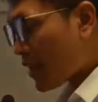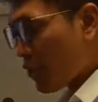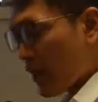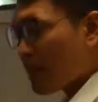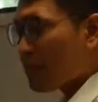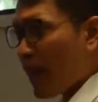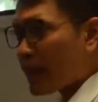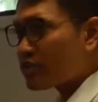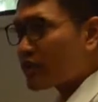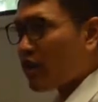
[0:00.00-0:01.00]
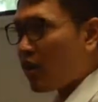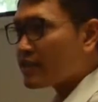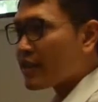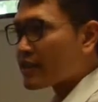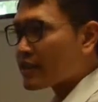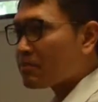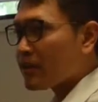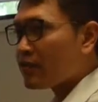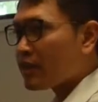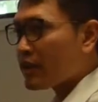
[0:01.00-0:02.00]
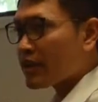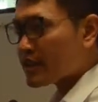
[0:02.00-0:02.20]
when applied to the context of different